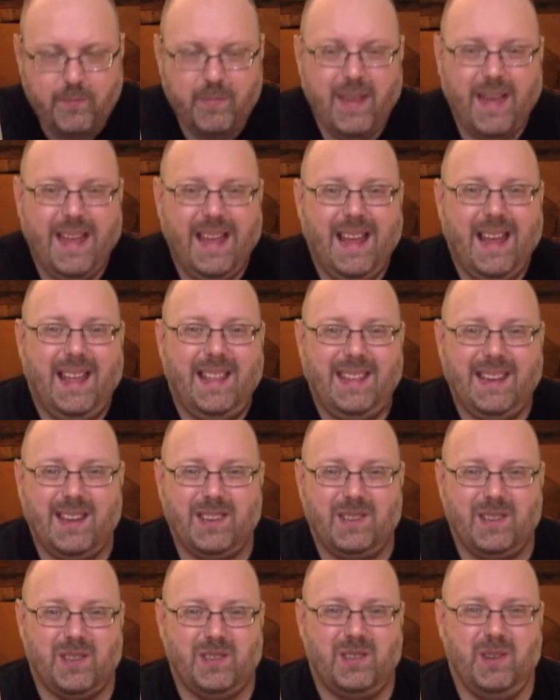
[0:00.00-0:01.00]
I think
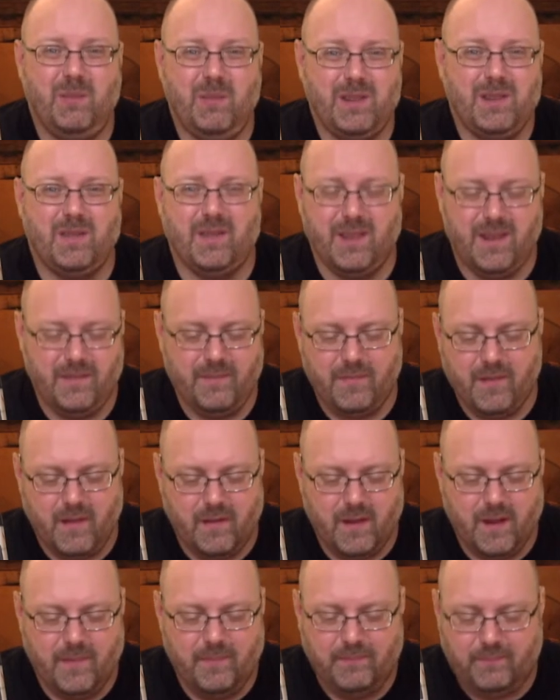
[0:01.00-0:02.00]
I took too much of a,
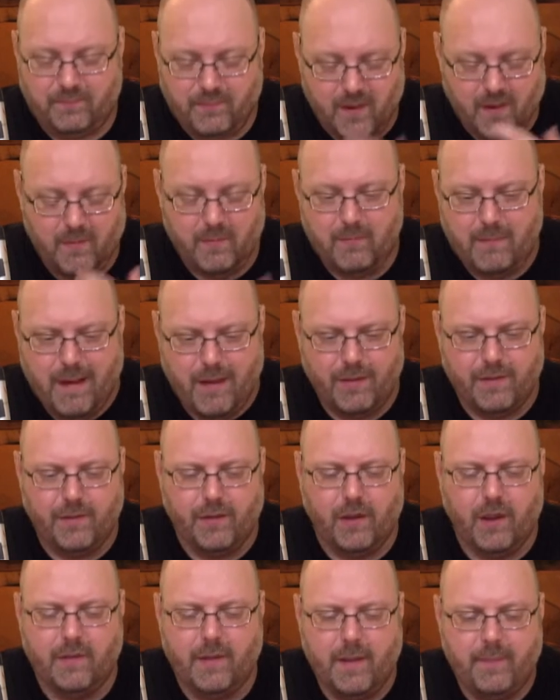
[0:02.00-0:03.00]
of a
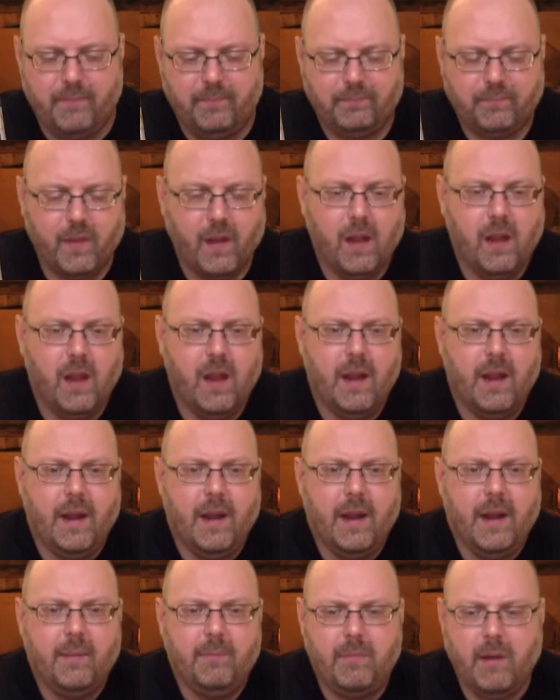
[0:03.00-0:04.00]
mouthful of it.
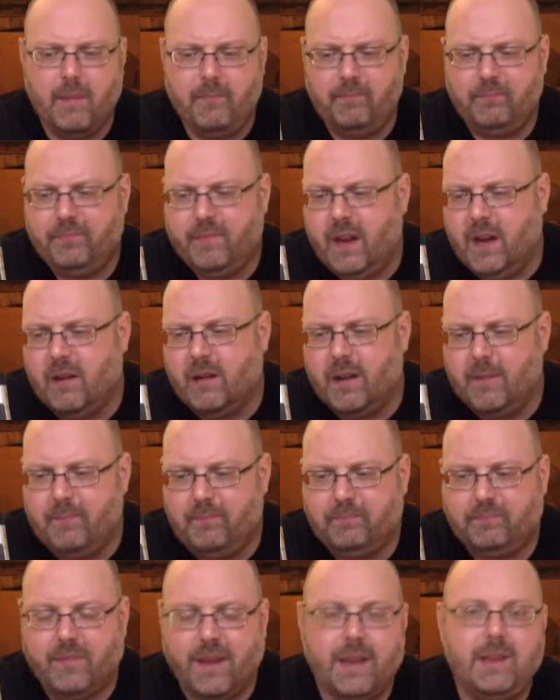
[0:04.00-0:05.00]
But you know
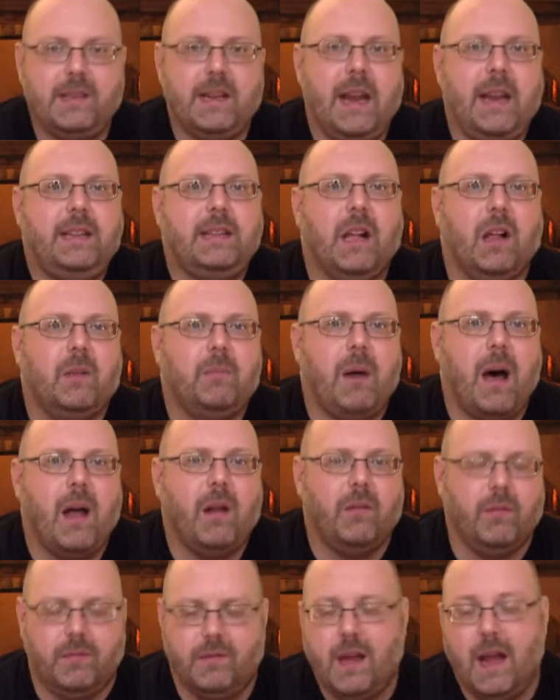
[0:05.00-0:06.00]
what? It's an $8
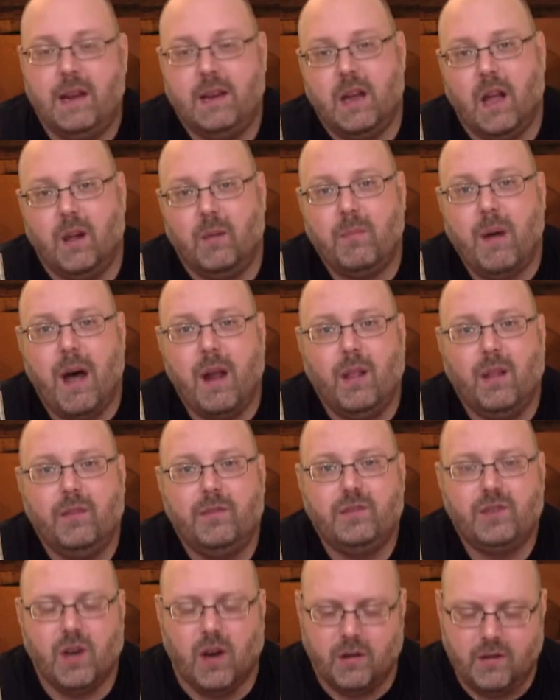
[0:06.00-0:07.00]
bottle, a $9 bottle
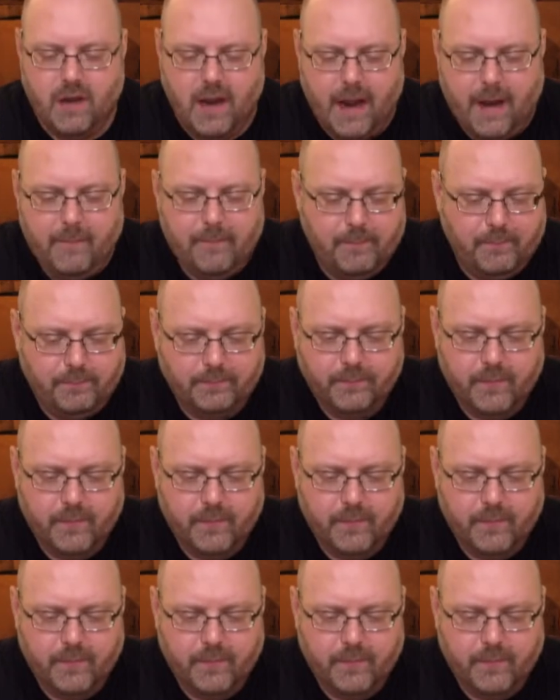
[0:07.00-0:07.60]
of Chardonnay.